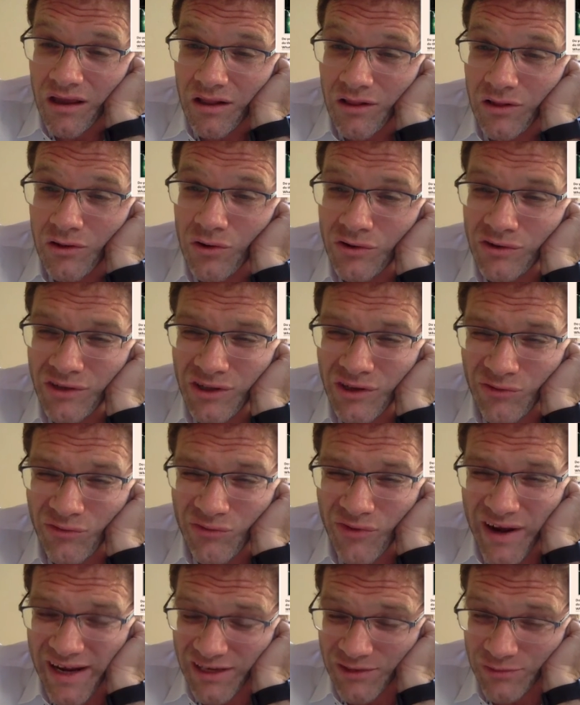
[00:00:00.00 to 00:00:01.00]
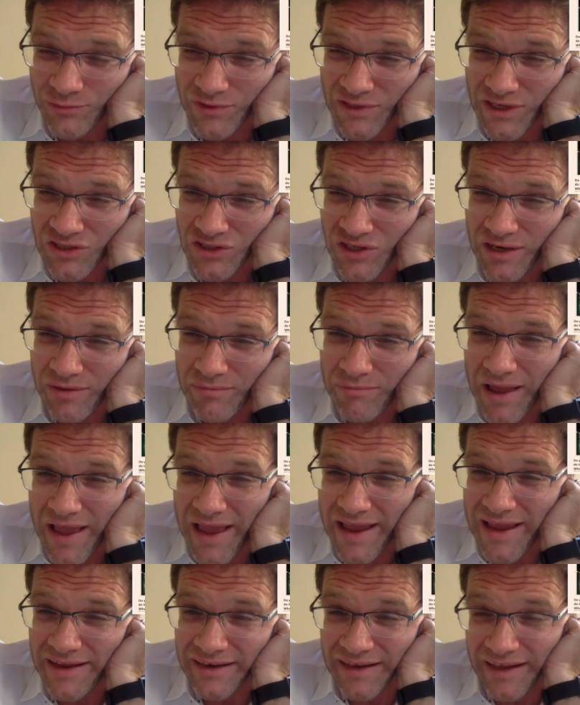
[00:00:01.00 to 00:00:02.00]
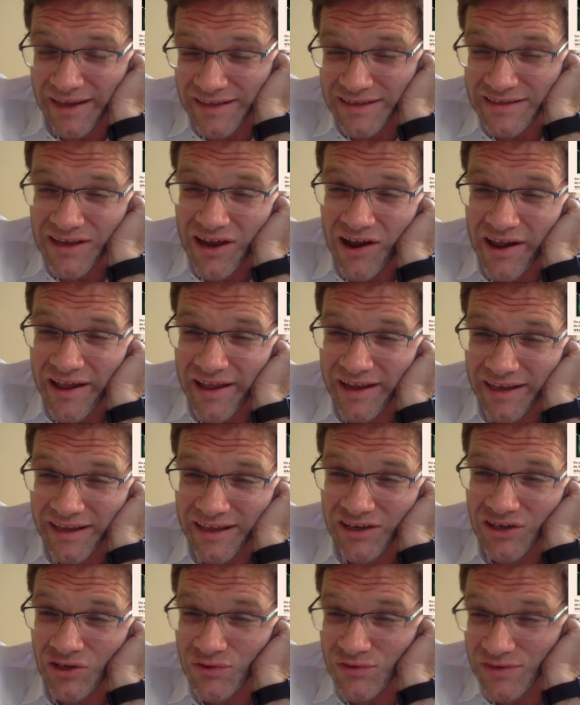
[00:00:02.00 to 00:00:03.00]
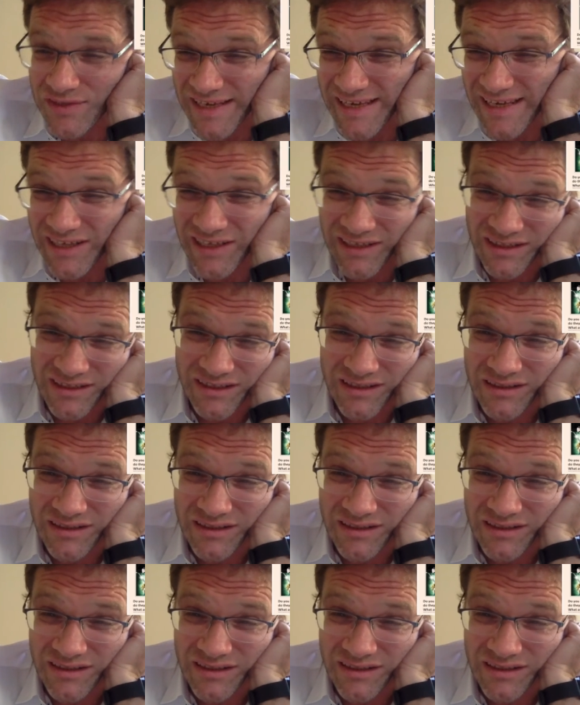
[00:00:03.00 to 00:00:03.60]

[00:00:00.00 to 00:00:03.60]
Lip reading: Lord of the Rings was actually made entirely in New Zealand,